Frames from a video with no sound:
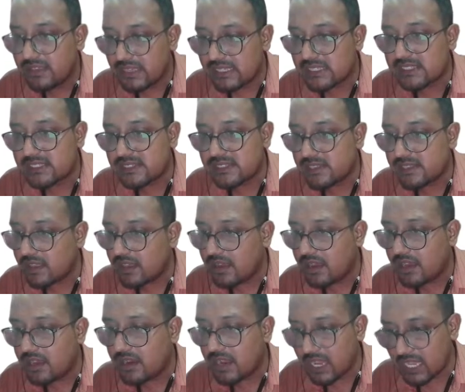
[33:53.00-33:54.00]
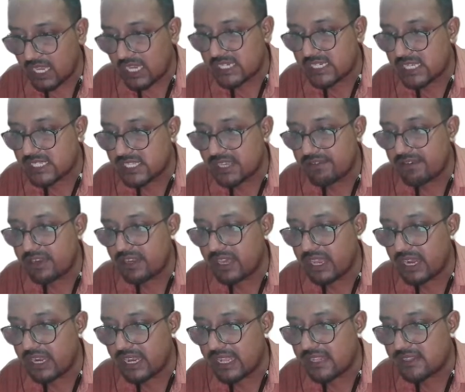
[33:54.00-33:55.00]
Yes. Rakesh has given
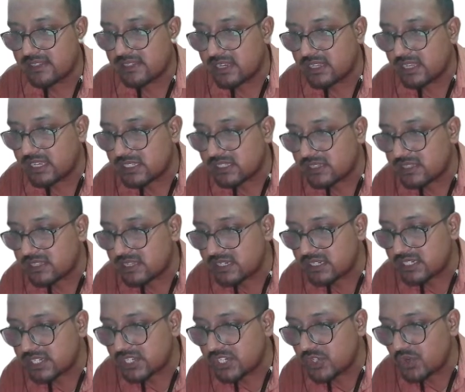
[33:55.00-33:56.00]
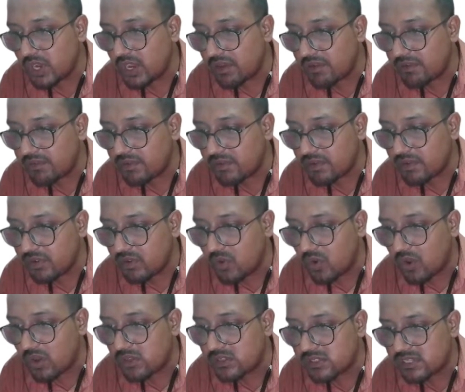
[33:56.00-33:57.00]
correct answer. Yes, Tish, you have
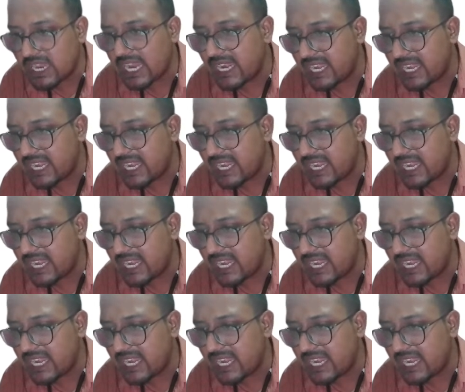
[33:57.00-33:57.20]
gone